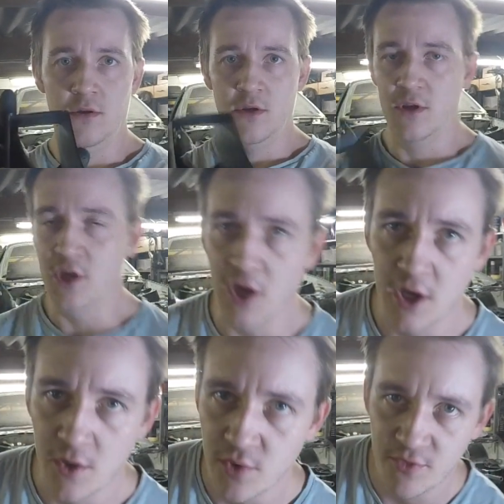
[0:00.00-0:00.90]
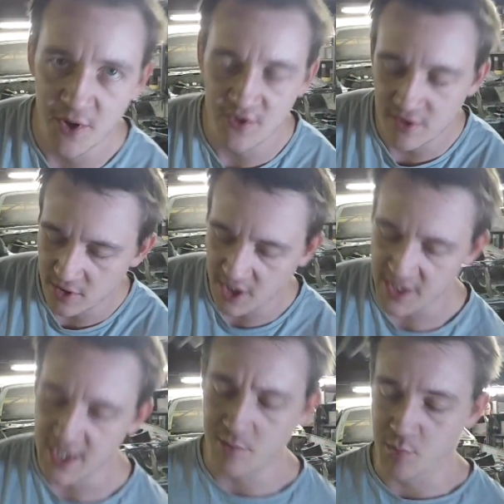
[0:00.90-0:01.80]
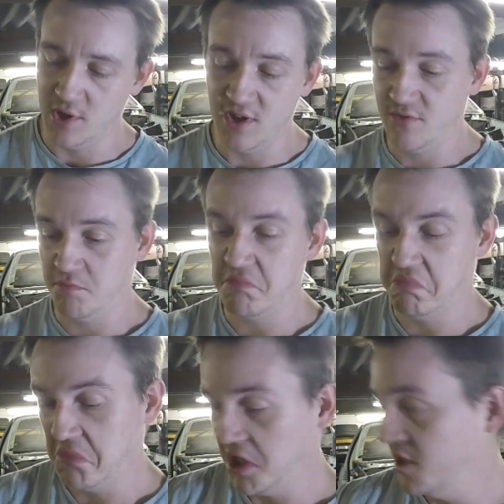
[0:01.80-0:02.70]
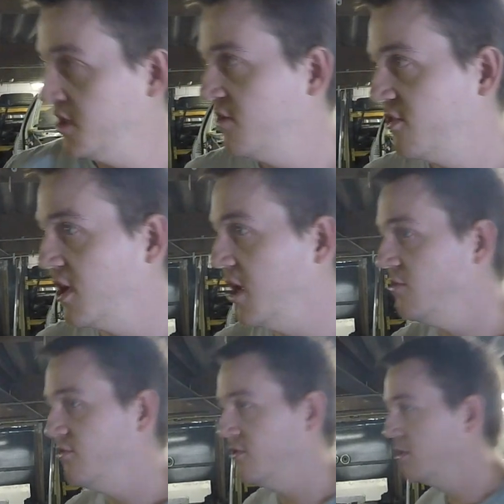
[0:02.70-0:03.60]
You don't know what it's supposed to look like yet, but it's close.